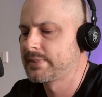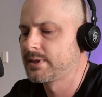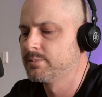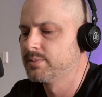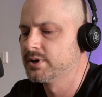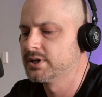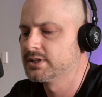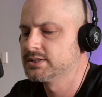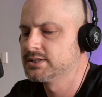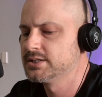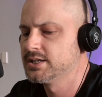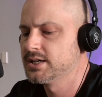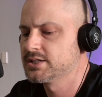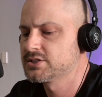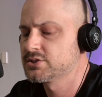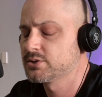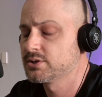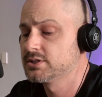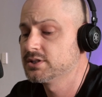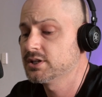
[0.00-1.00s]
But yeah,
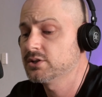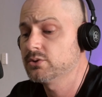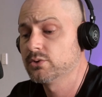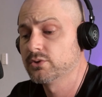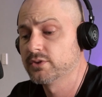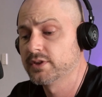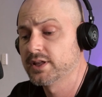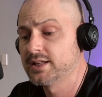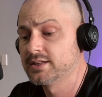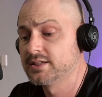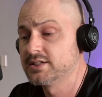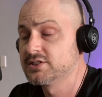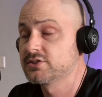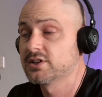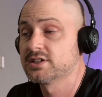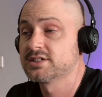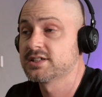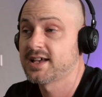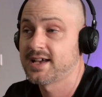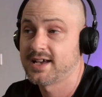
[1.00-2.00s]
so I'd done all that. These
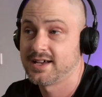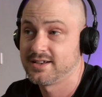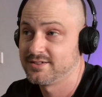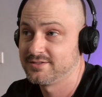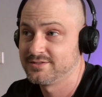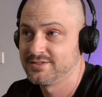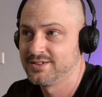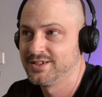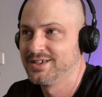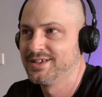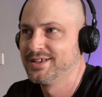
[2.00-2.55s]
guys hadn't.